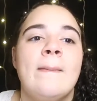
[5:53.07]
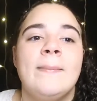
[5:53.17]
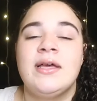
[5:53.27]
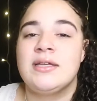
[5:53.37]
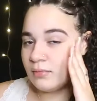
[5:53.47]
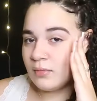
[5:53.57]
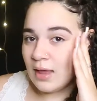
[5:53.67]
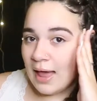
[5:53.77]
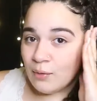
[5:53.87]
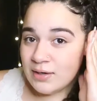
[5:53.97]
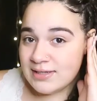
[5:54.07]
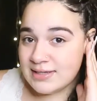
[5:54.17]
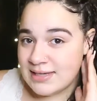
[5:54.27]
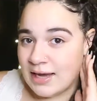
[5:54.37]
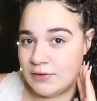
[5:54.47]
because I would need to
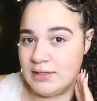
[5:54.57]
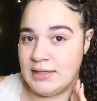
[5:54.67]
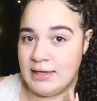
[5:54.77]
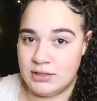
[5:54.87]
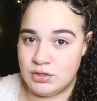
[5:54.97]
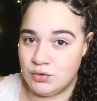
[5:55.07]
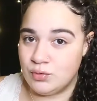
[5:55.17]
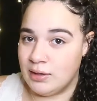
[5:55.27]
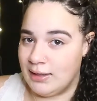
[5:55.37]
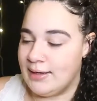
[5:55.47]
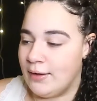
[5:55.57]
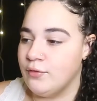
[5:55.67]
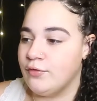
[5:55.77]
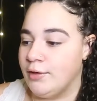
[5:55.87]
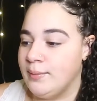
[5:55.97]
see everything that I need to do laid out
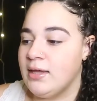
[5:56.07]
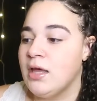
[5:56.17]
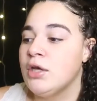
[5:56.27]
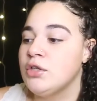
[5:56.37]
in front of me,